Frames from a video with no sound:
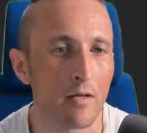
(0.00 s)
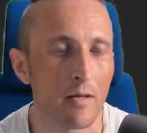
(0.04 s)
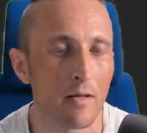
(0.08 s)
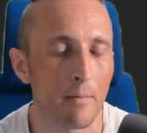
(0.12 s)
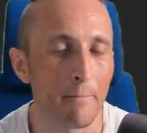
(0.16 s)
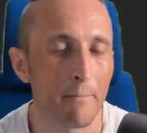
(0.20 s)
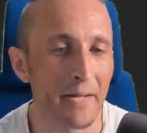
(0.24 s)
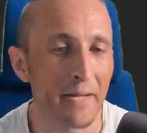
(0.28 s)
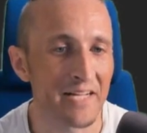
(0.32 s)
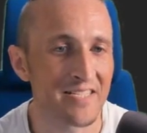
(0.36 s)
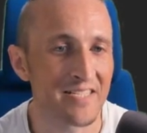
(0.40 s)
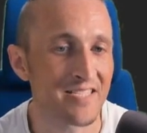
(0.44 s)

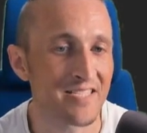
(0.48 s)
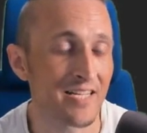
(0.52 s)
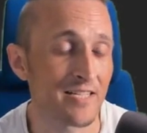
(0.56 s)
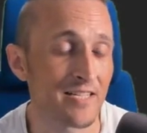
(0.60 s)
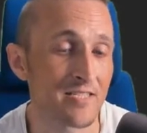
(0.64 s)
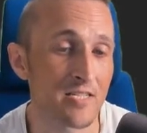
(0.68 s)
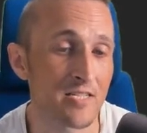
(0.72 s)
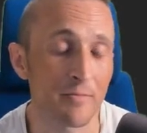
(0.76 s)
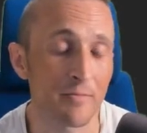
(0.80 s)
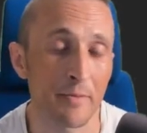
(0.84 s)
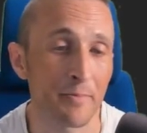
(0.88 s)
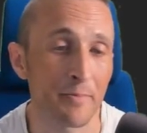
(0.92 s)
base tends
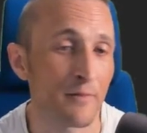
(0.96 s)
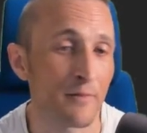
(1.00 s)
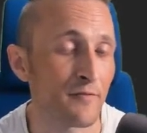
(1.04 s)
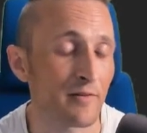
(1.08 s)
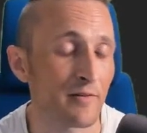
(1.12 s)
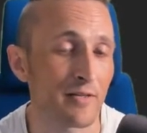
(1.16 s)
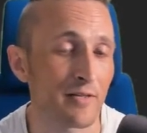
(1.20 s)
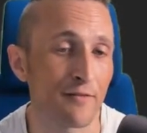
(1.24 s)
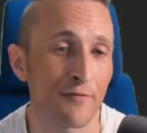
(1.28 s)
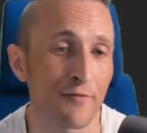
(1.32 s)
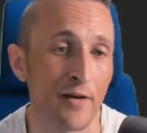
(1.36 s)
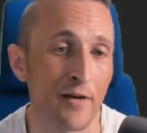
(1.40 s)
to be
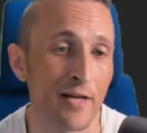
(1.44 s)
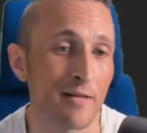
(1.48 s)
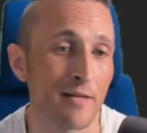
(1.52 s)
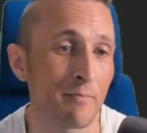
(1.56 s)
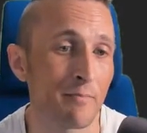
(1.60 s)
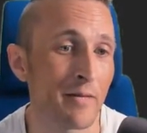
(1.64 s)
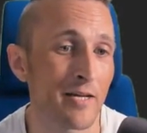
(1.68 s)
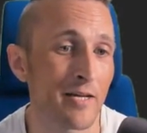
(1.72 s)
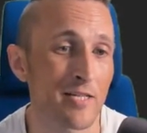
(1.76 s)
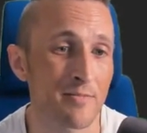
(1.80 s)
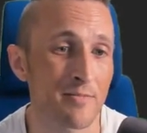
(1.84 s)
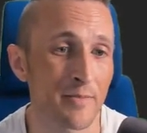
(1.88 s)
perfectly fine in
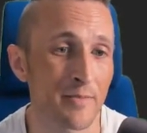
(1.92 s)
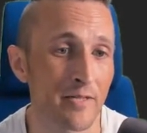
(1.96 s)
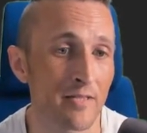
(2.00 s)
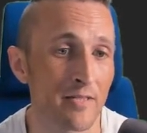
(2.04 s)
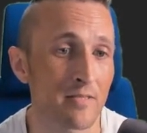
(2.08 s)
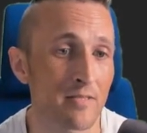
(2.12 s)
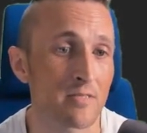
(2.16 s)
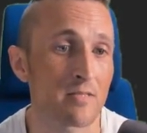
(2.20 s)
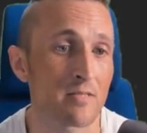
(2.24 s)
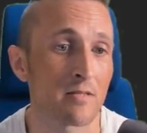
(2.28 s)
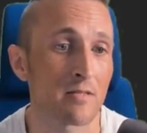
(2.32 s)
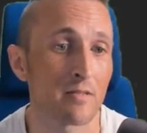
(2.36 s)
my
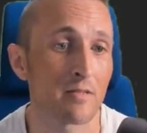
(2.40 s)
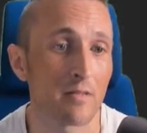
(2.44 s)
experience.